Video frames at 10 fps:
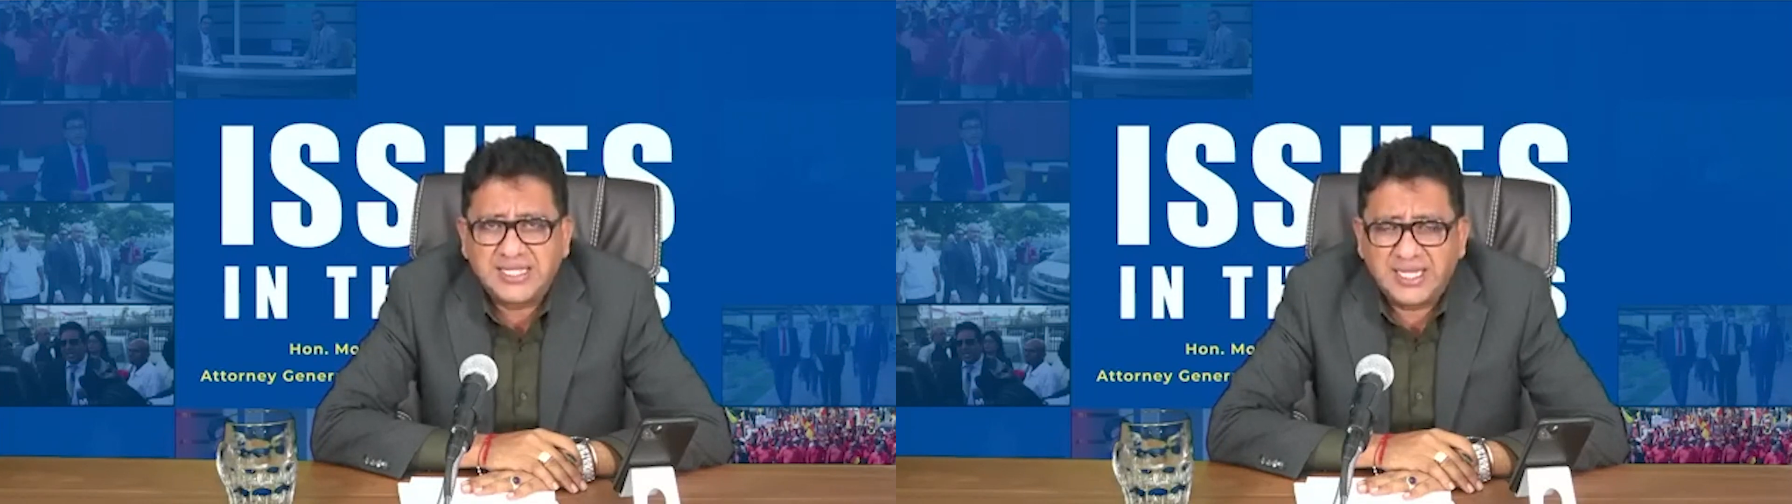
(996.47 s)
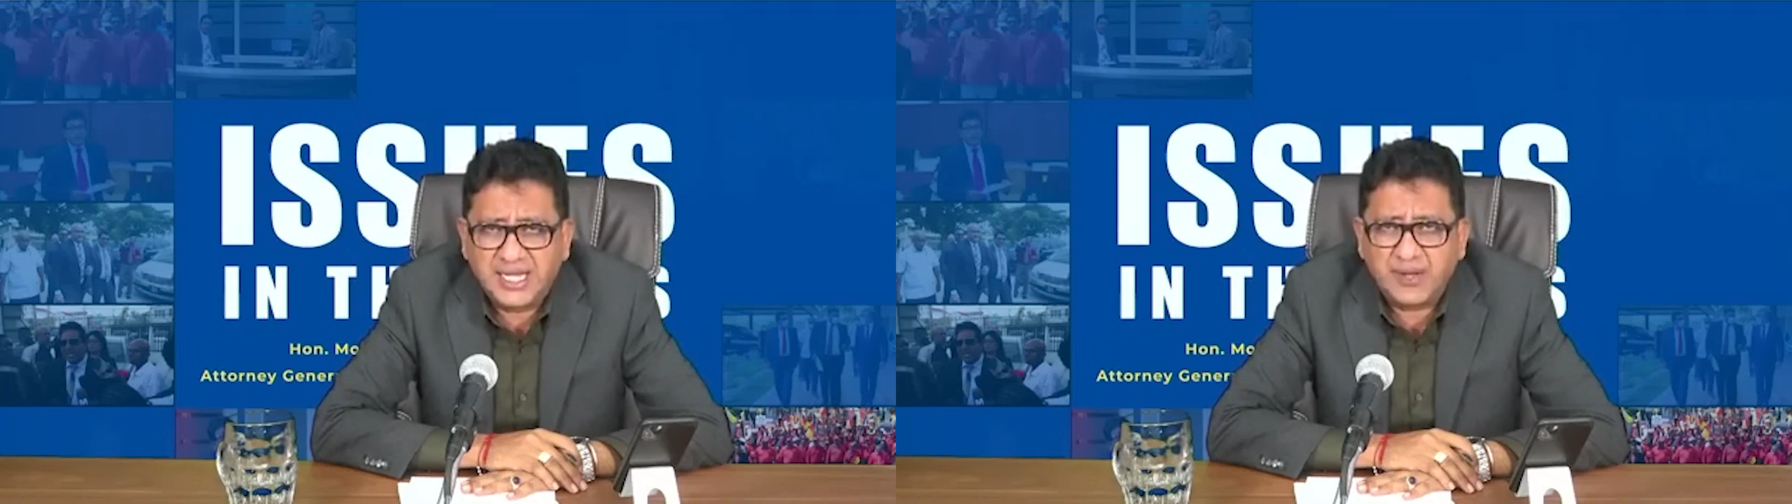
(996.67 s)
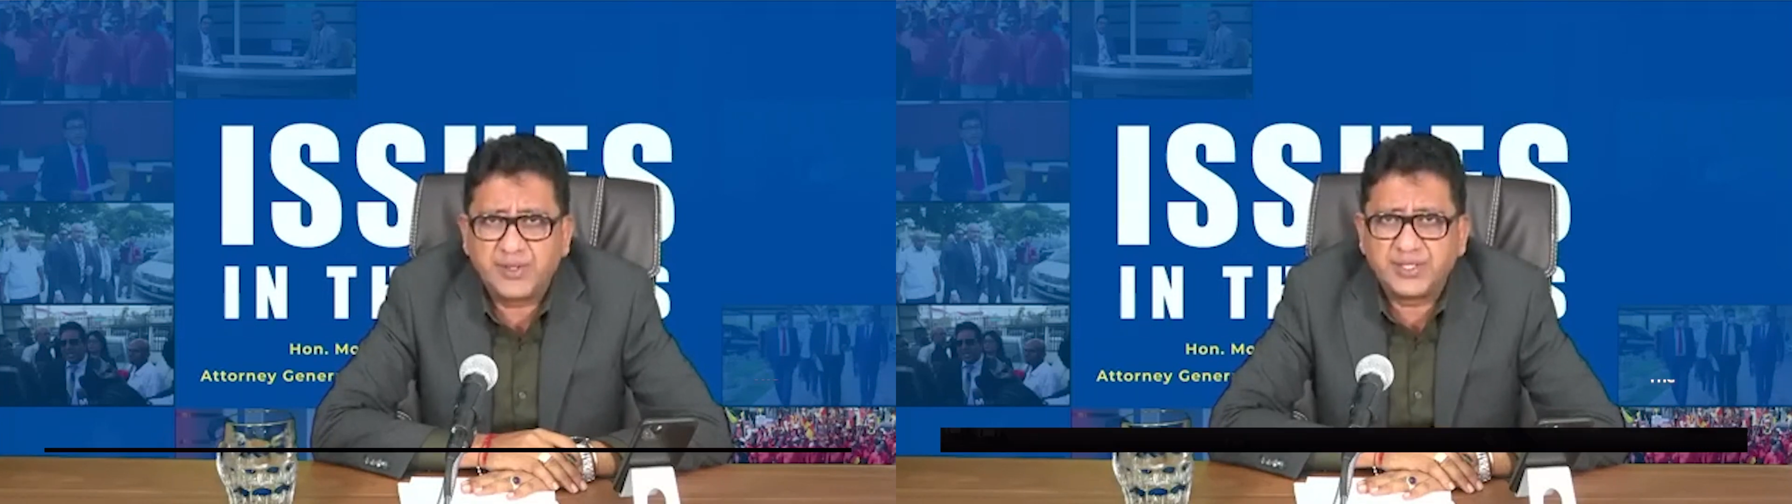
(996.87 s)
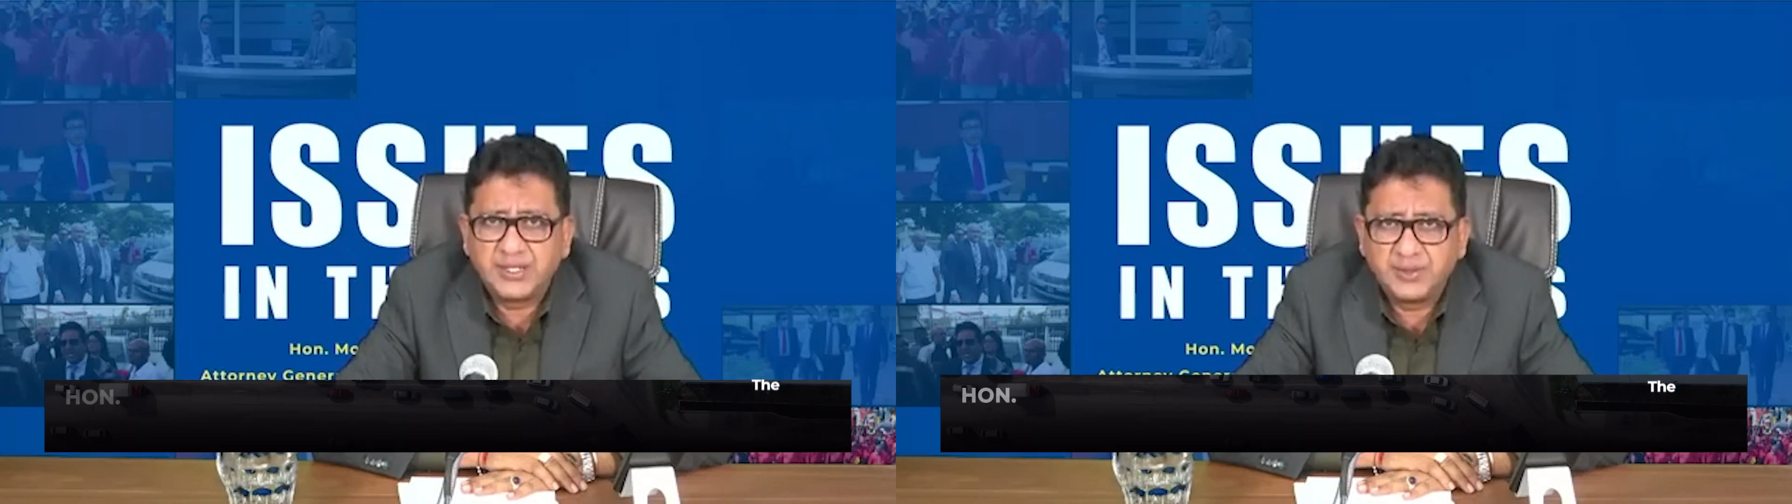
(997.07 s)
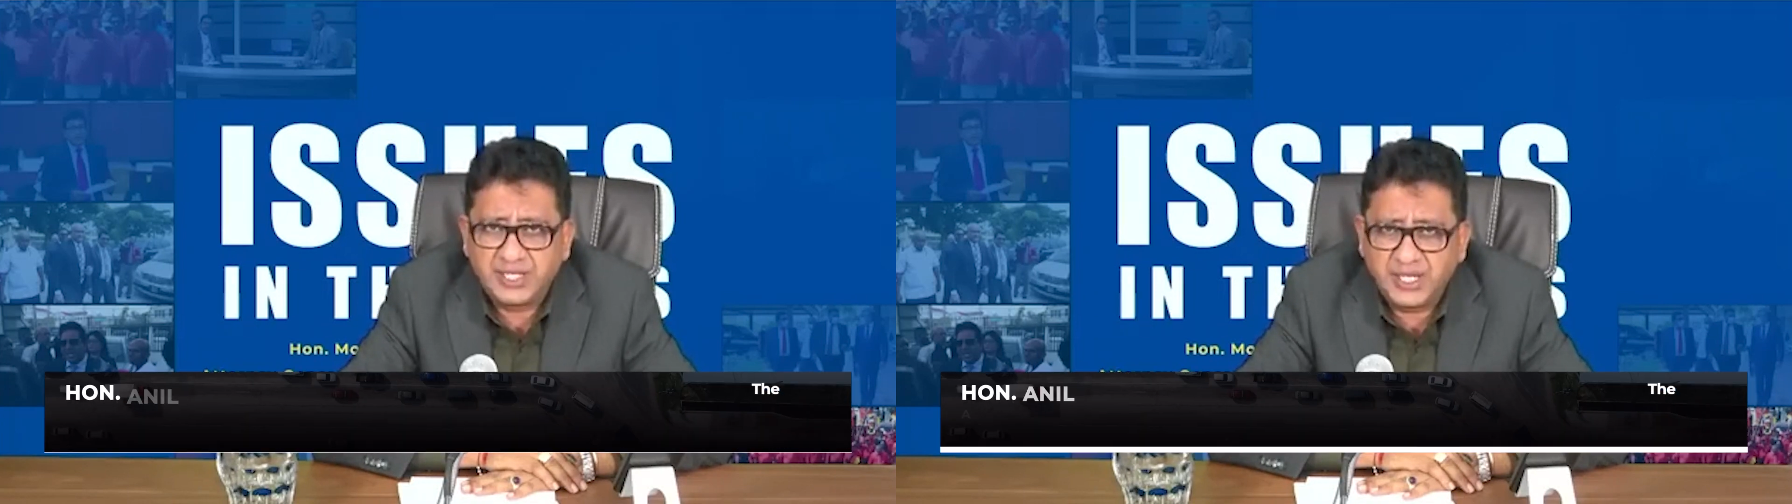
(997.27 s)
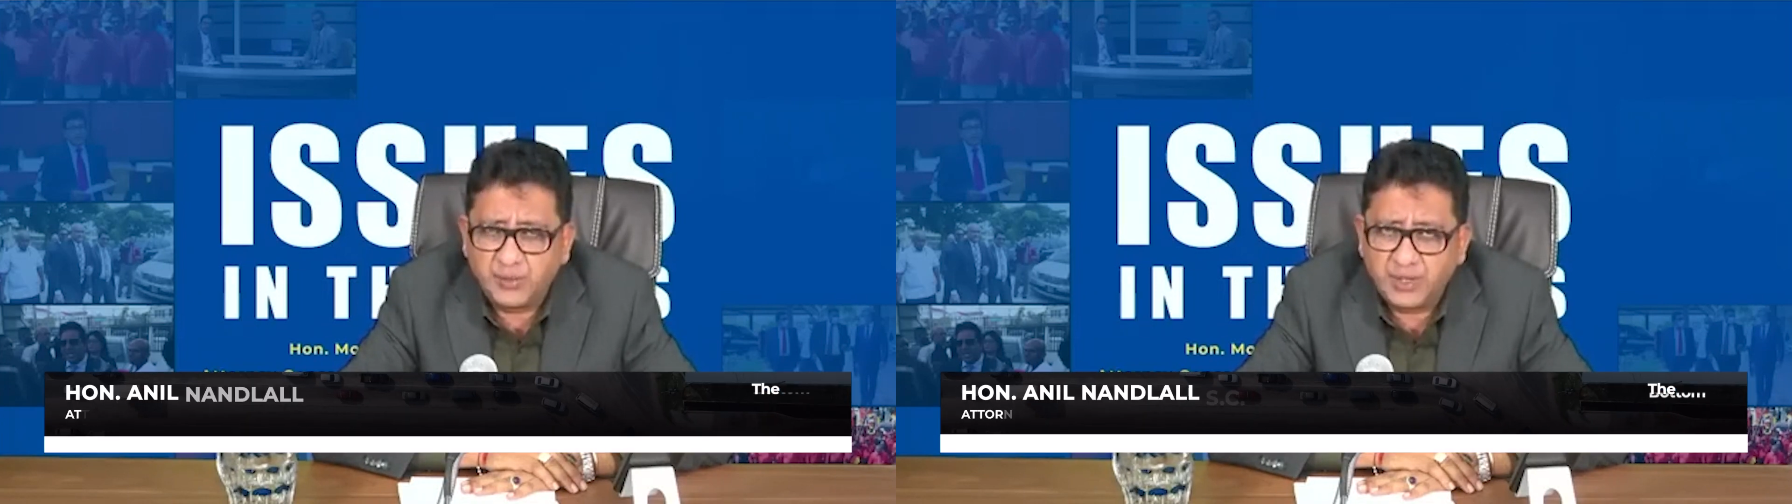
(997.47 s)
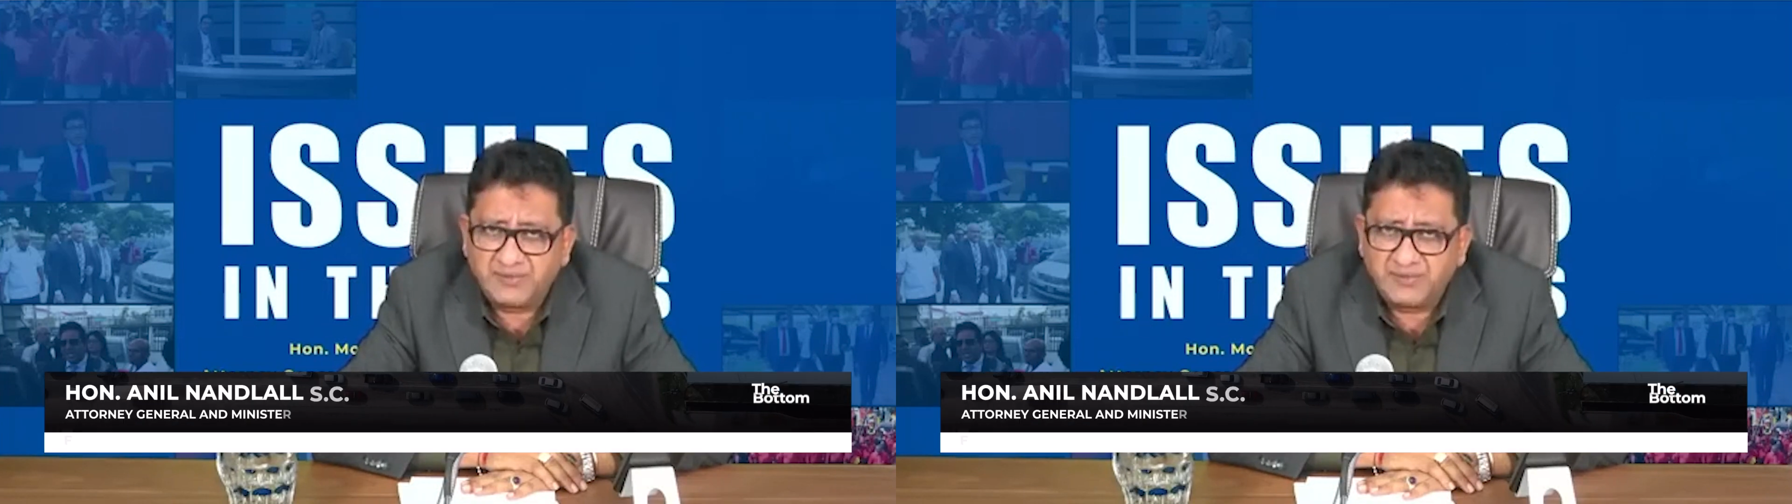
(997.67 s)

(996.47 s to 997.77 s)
that they would